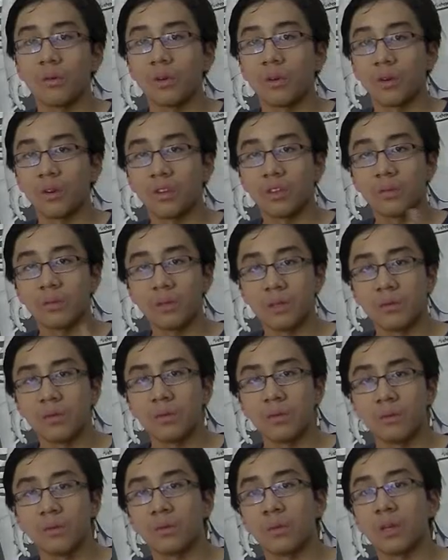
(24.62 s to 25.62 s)
we're going to be
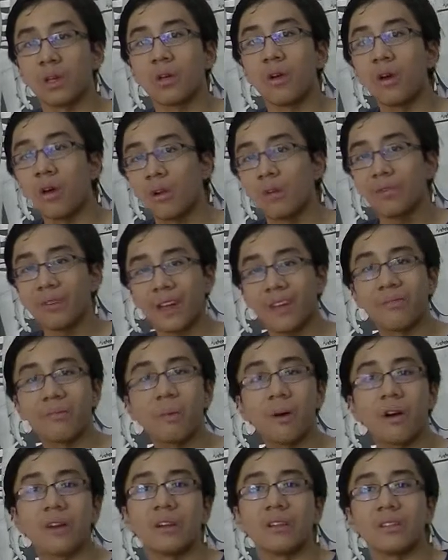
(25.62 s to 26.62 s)
reviewing all
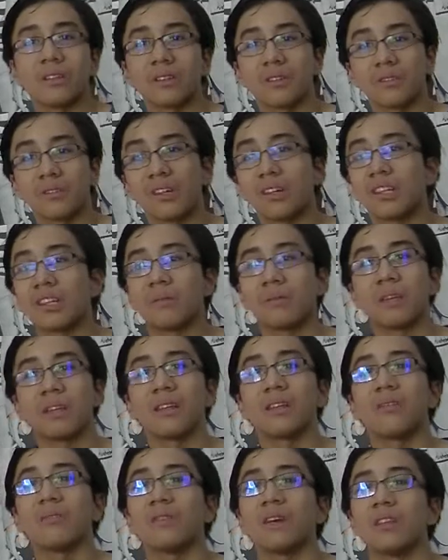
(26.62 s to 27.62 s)
5 parts of Sonic
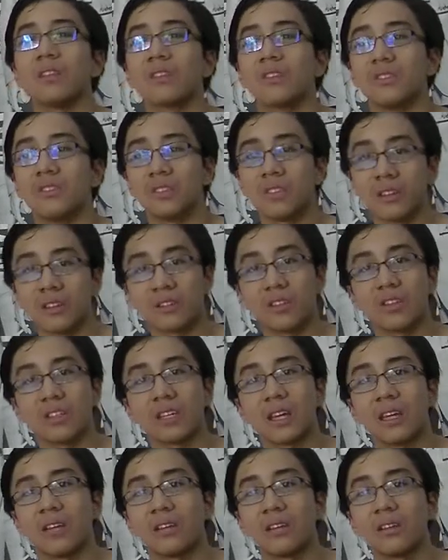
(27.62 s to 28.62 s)
Mania Adventures here on the
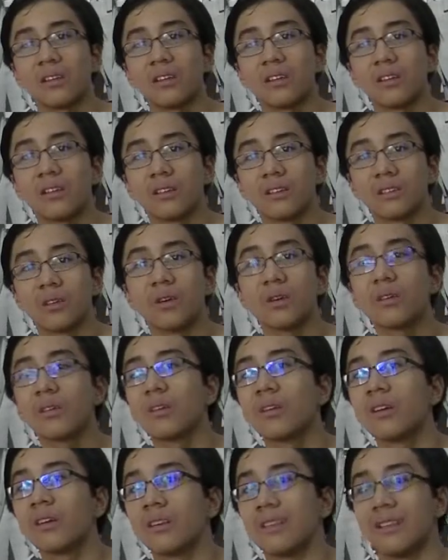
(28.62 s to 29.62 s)
channel.
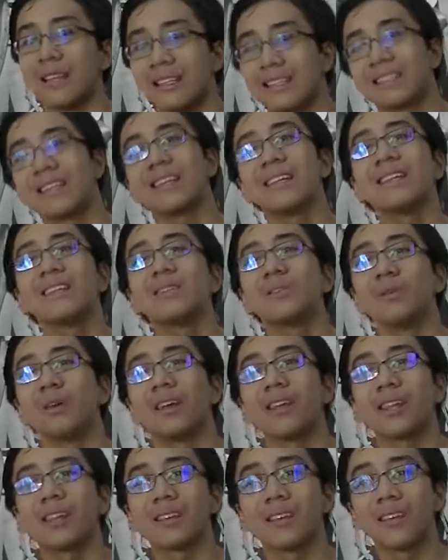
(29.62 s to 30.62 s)
So, let's get into
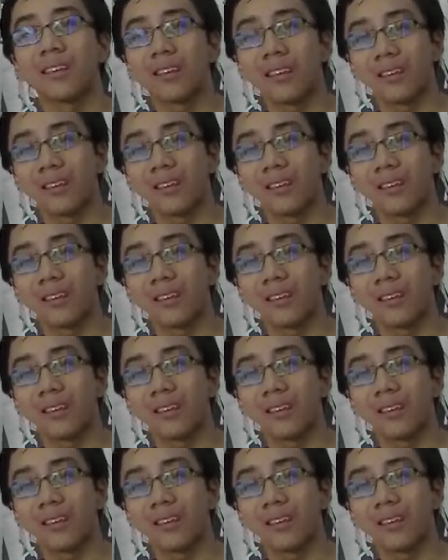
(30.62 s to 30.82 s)
it!